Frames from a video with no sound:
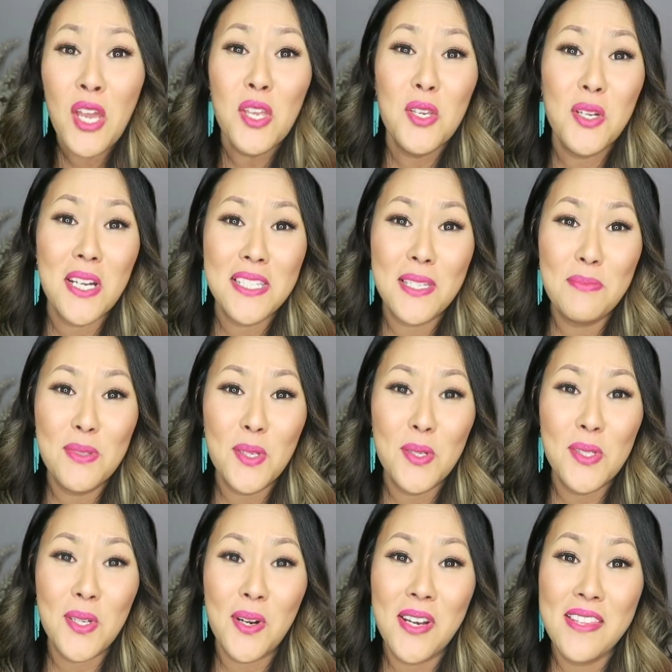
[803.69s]
You guys, I'm
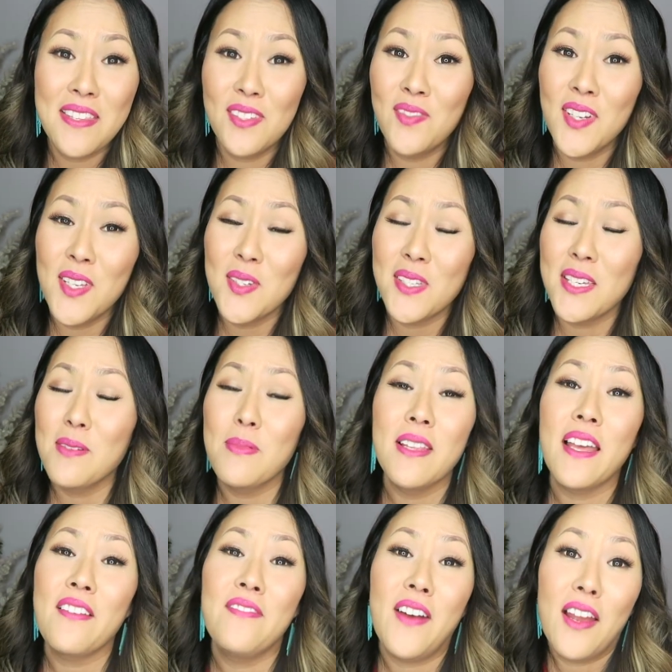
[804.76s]
so sorry. This video is gonna be
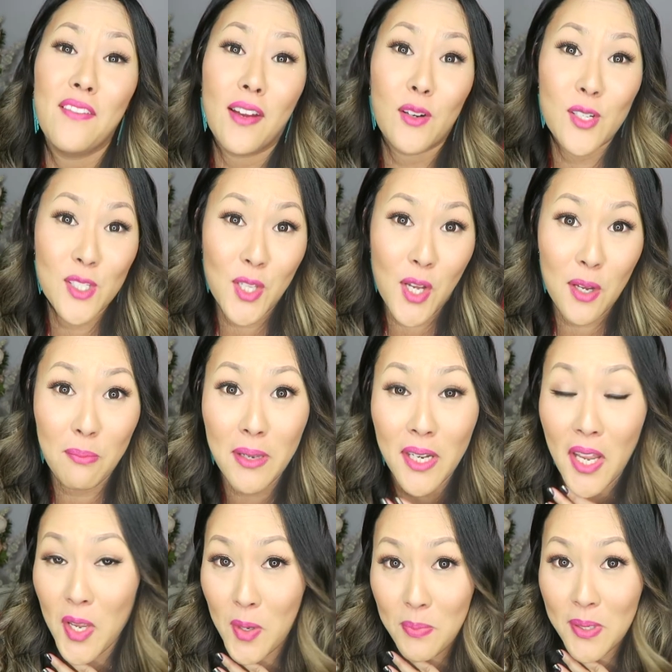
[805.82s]
like five hours long,
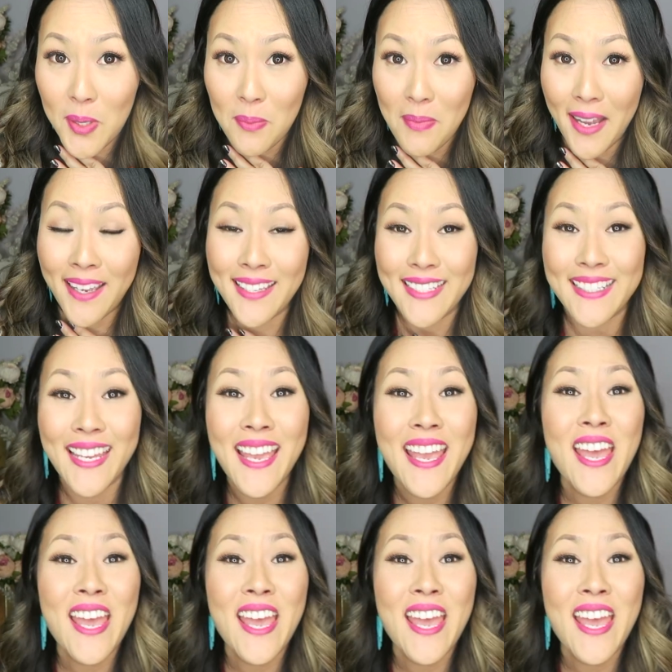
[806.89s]
but I hope you don't mind.